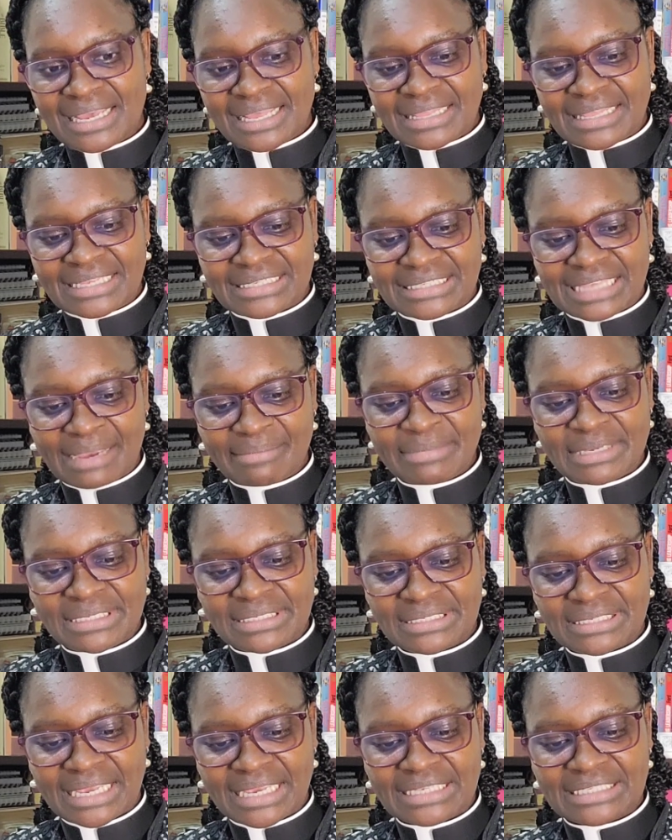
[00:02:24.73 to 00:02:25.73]
The
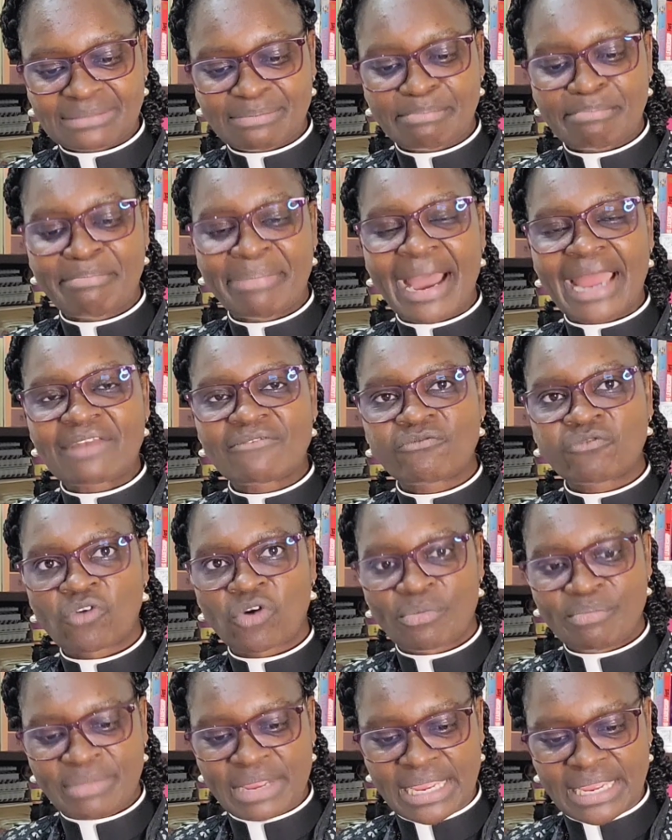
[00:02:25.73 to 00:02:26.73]
psalmist says, "But
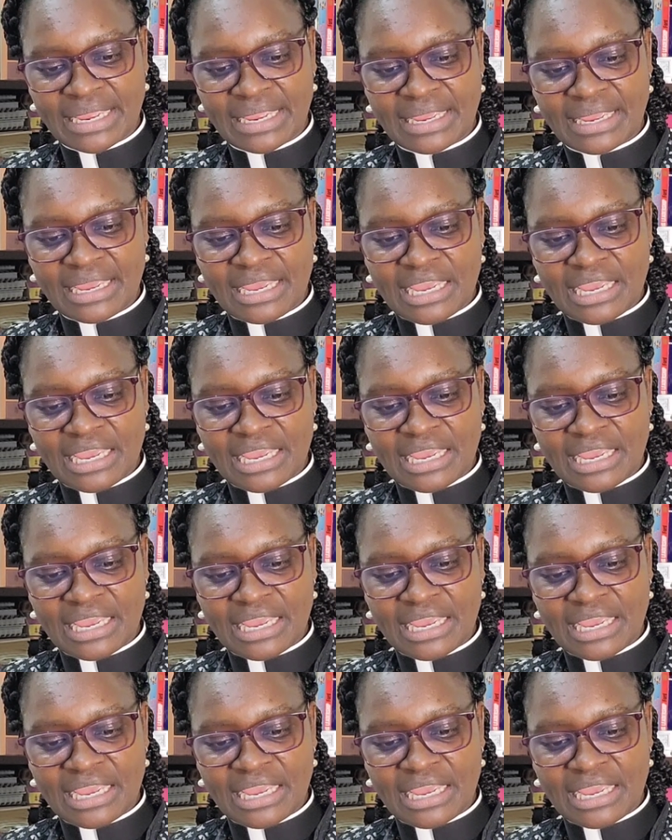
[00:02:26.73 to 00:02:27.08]
for me."